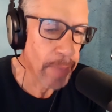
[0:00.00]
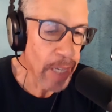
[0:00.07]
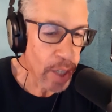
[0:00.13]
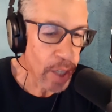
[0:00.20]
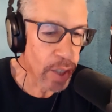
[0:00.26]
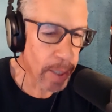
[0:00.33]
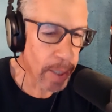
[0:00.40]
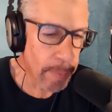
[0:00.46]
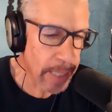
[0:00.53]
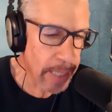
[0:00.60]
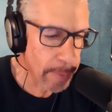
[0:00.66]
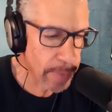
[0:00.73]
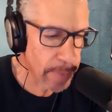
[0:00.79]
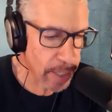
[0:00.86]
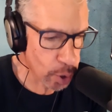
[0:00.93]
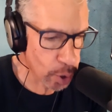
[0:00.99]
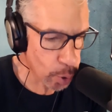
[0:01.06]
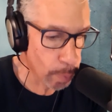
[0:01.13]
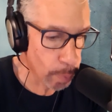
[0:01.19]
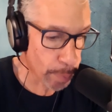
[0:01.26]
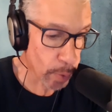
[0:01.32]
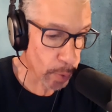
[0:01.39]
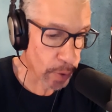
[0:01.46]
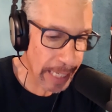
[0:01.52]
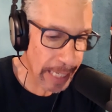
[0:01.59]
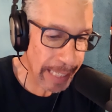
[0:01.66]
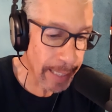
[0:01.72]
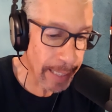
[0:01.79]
Sometimes it's to protect